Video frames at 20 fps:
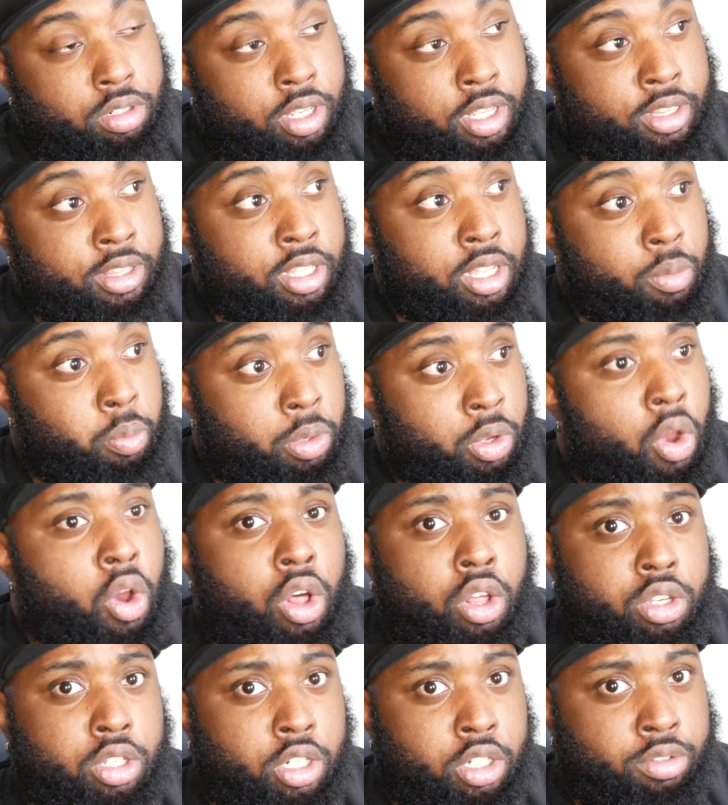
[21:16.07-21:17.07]
I think we
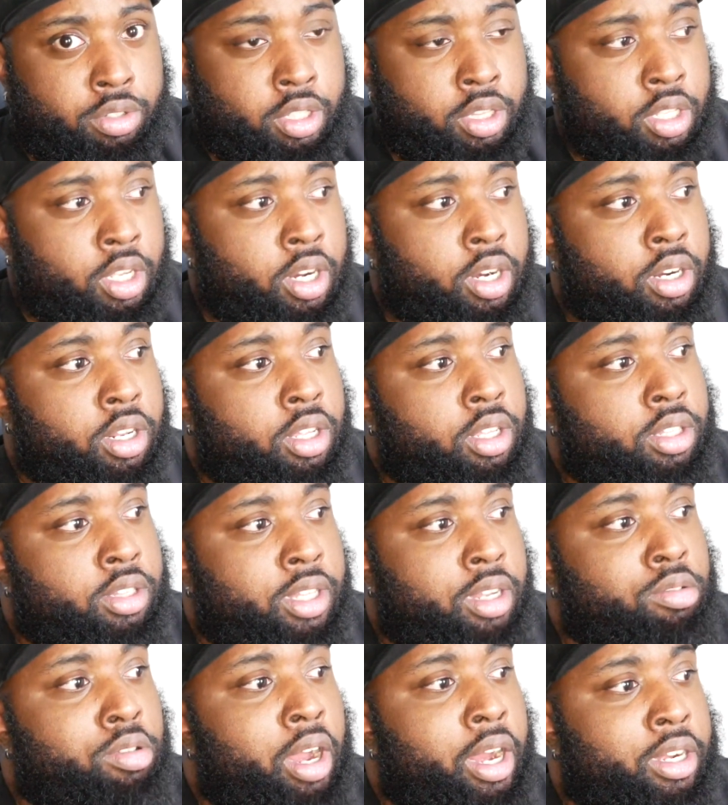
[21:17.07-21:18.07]
all can agree there
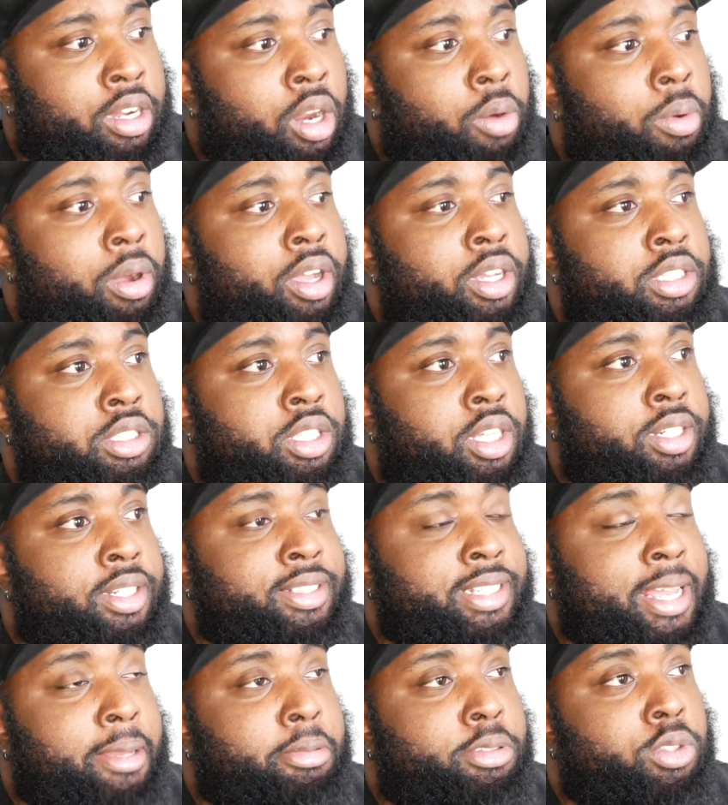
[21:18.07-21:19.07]
that Ragnar, while he's done
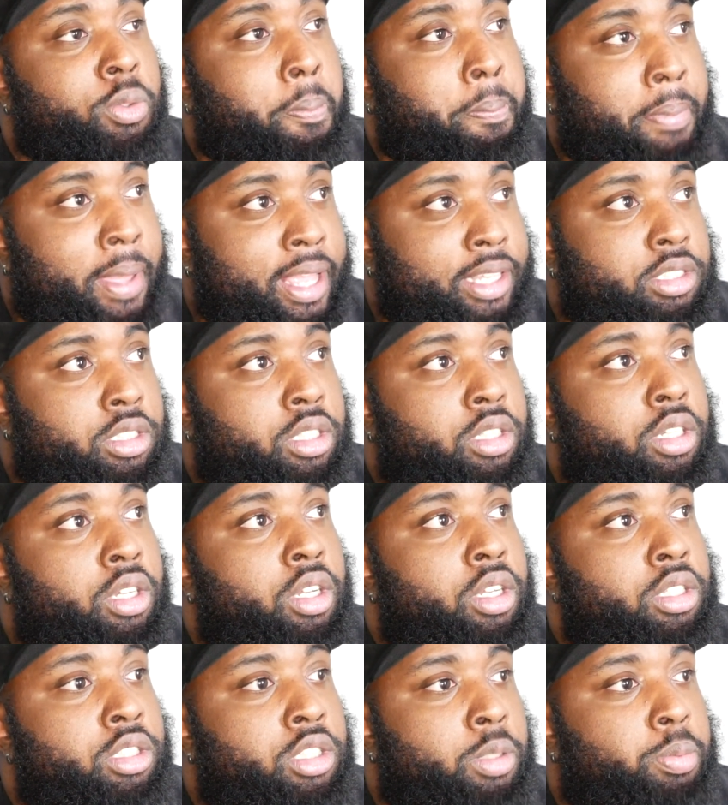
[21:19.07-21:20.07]
his absolute best
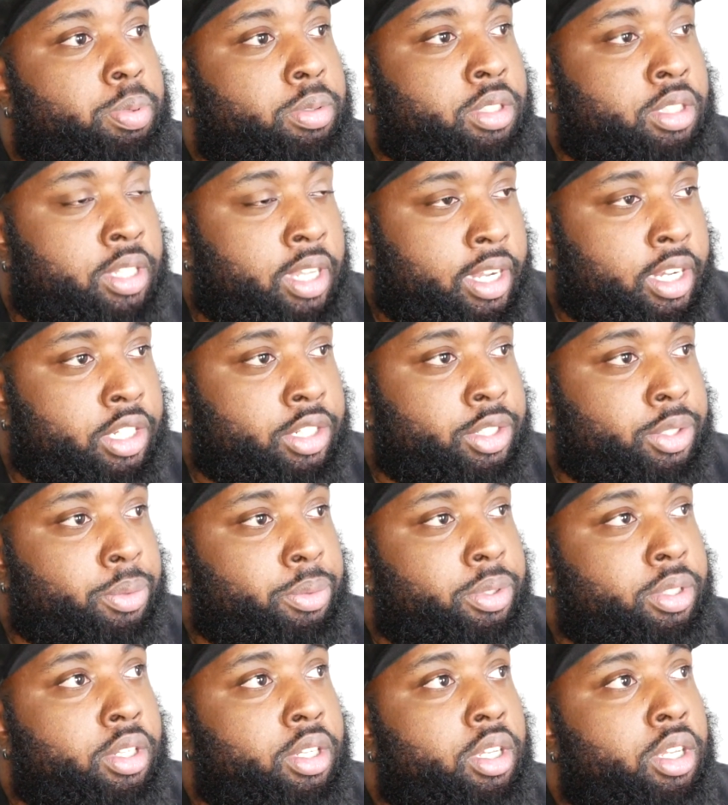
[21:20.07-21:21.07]
to protect
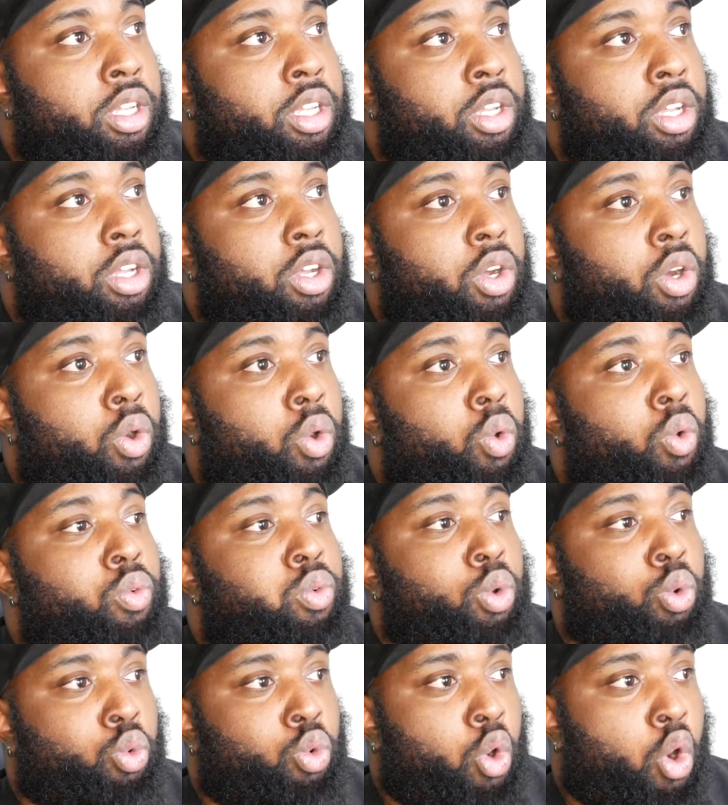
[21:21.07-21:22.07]
Canute,
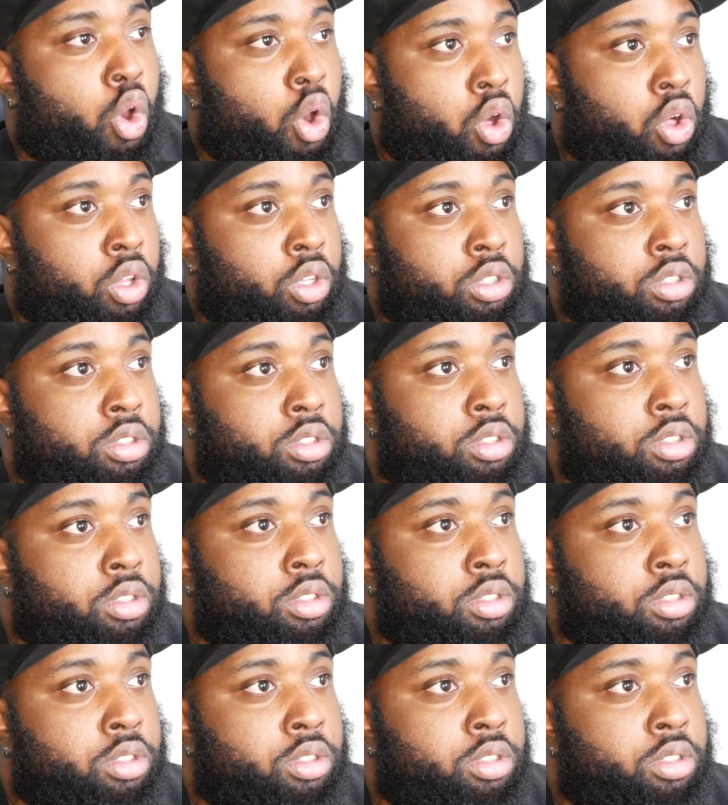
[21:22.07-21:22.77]
overall,